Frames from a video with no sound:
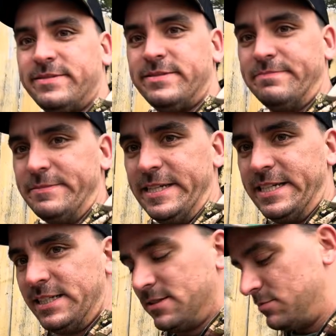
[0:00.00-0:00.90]
I'm
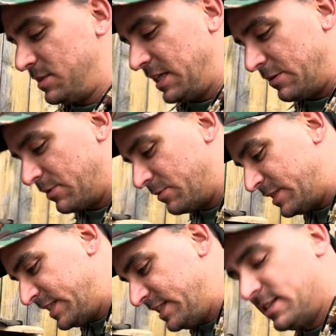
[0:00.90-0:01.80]
digging it. I'm digging what we're
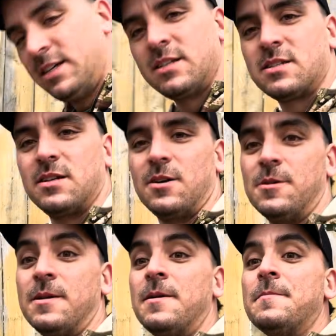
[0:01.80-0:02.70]
seeing. So
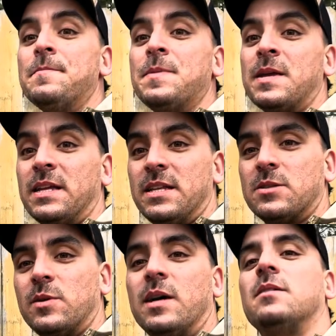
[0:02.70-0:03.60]
get this
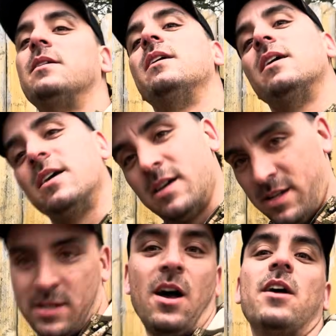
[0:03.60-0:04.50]
one out.
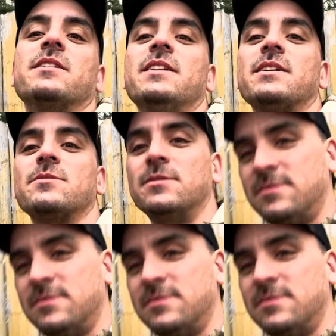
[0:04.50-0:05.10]
On to the next one.